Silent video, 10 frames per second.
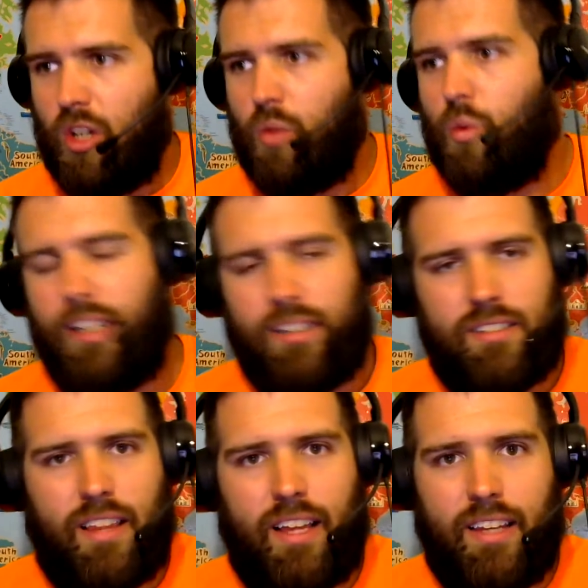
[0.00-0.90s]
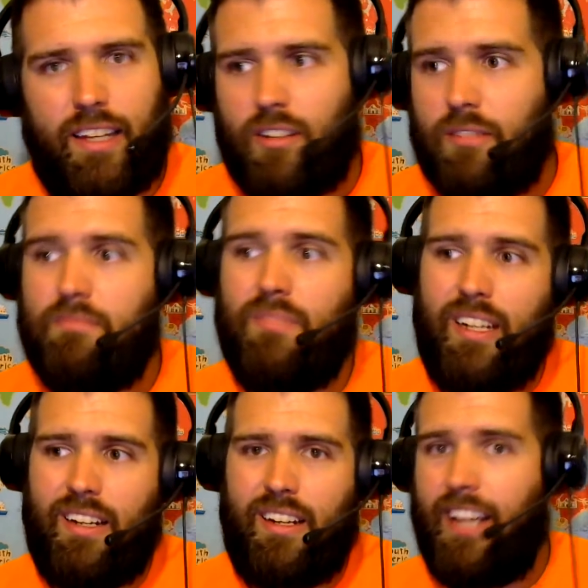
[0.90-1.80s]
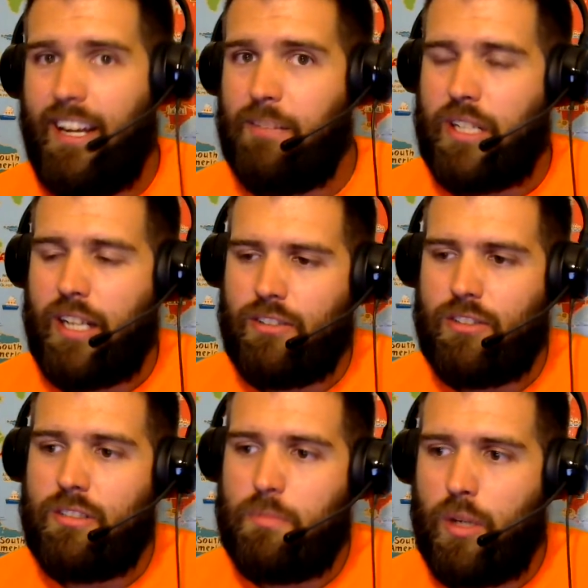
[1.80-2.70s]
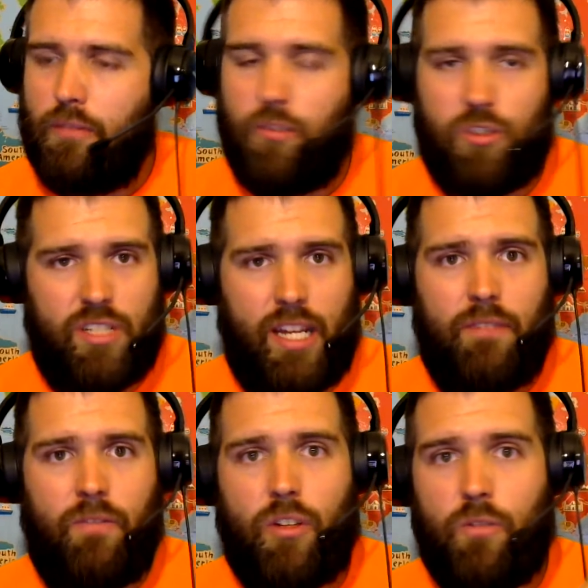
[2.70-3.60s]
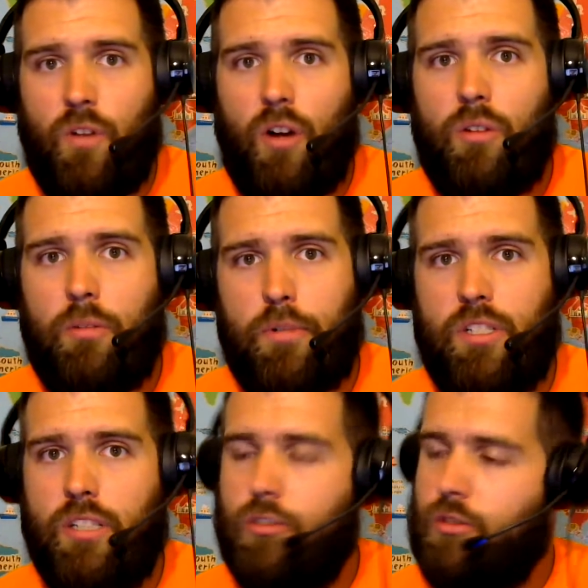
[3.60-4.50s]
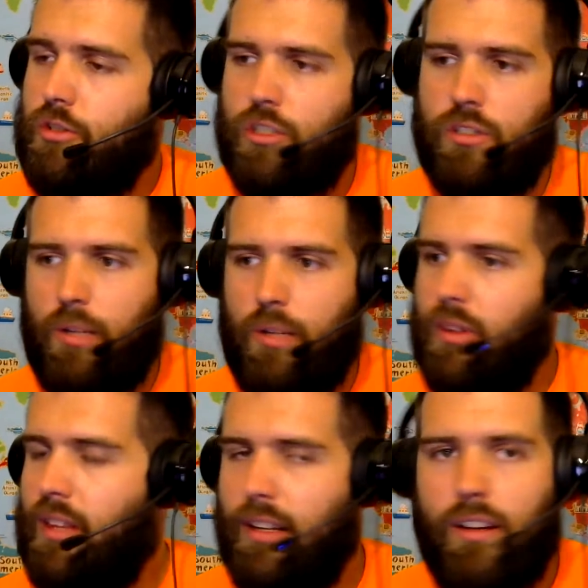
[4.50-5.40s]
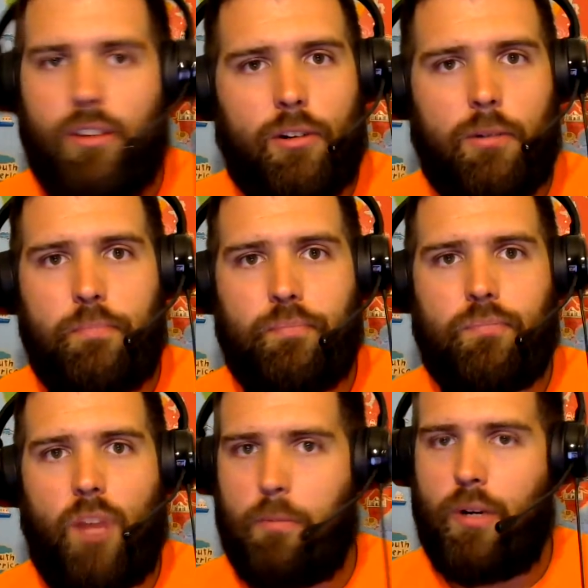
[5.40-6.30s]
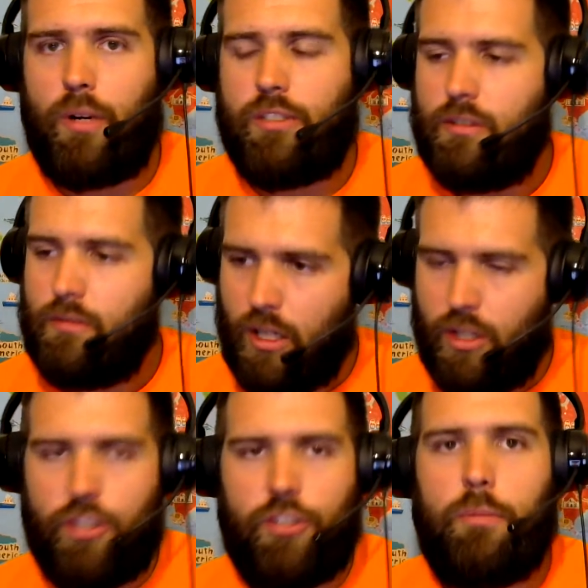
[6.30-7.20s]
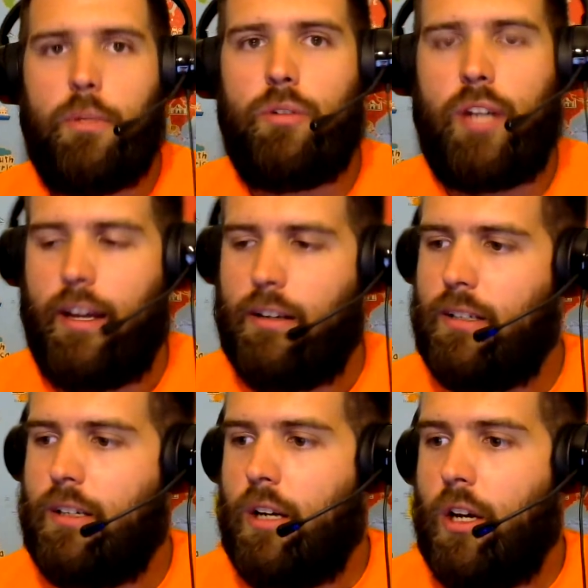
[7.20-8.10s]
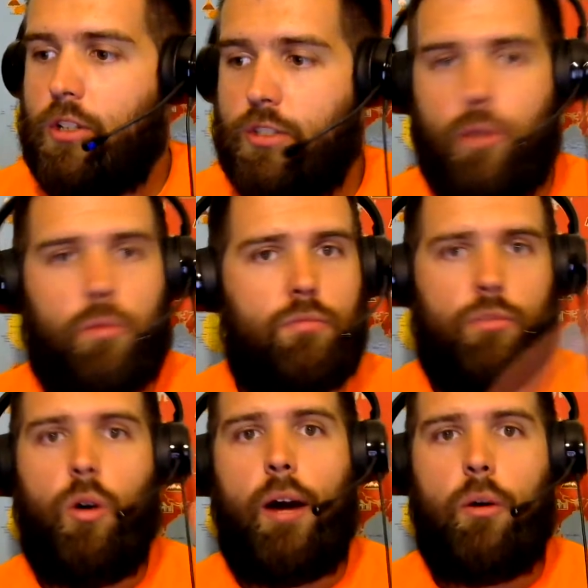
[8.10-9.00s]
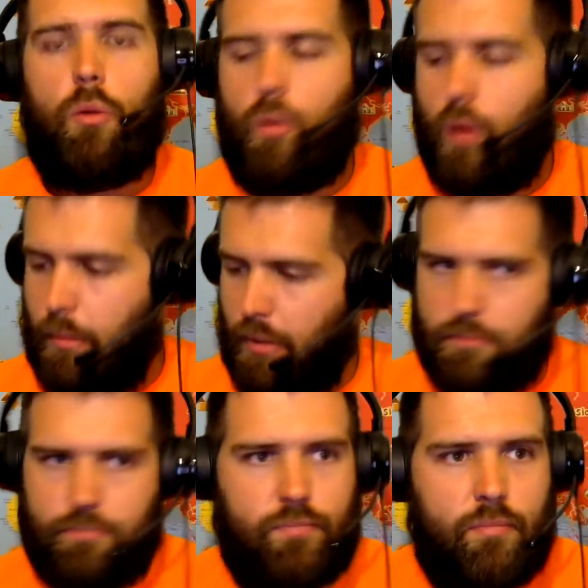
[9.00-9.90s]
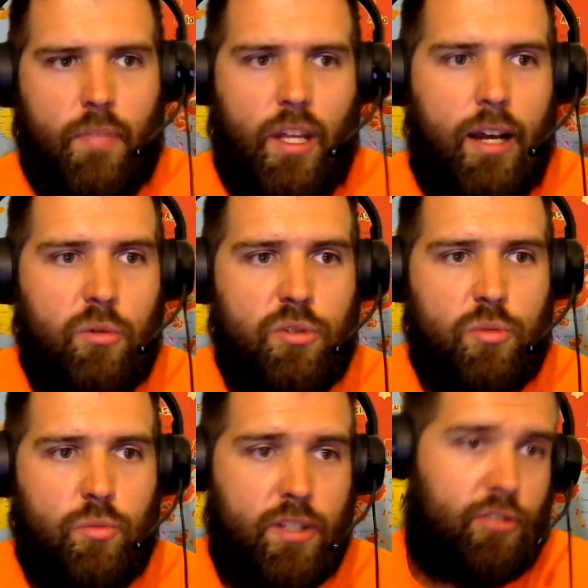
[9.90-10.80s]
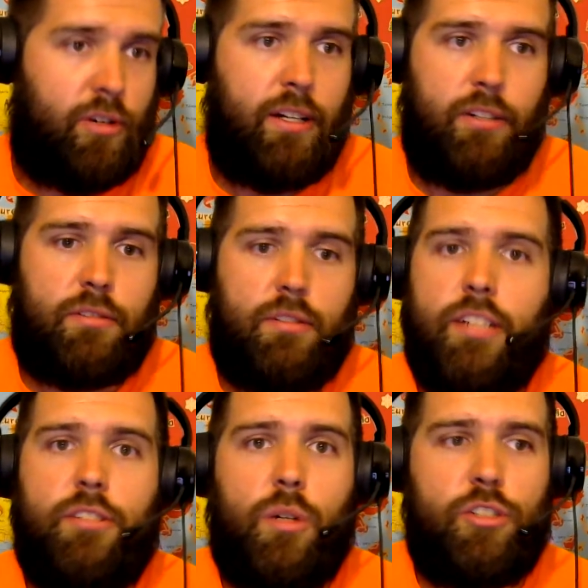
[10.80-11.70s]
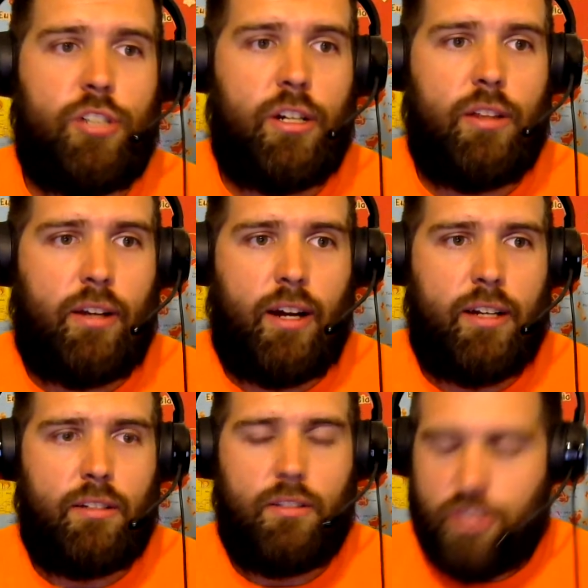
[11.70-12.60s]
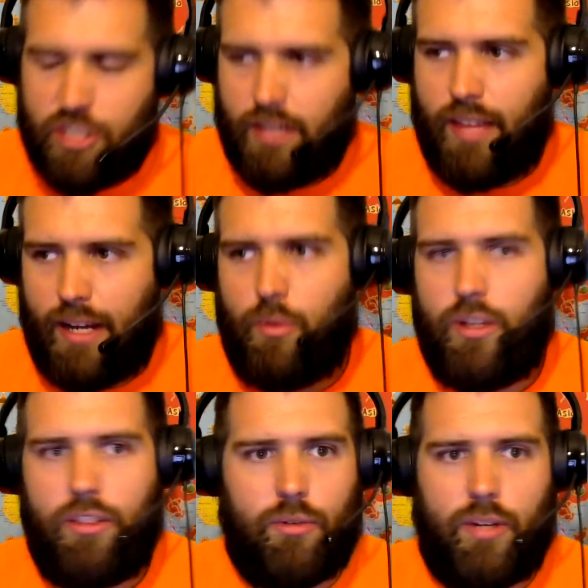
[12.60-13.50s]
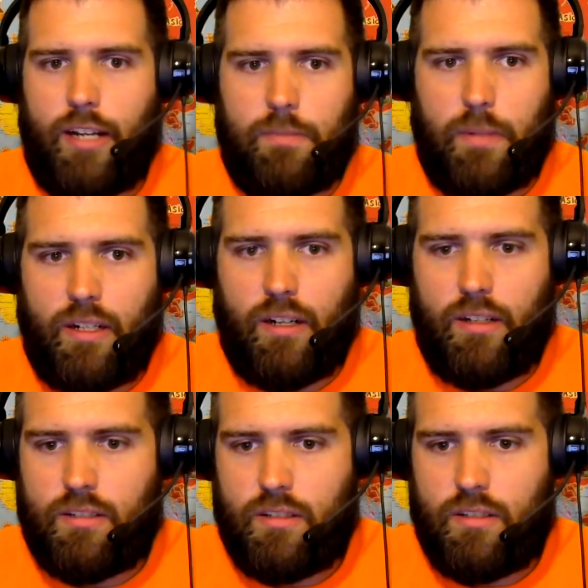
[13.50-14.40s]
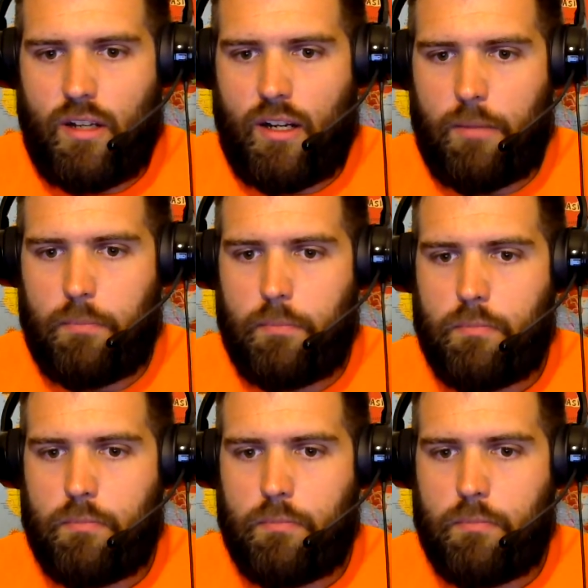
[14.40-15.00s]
We'll get into that later. It can be dangerous, but if you're safe and you follow the procedures just like with any other operation, you'll be okay. So, no hour requirement. I was that's great news. I just want to share that guy share that with you guys because um,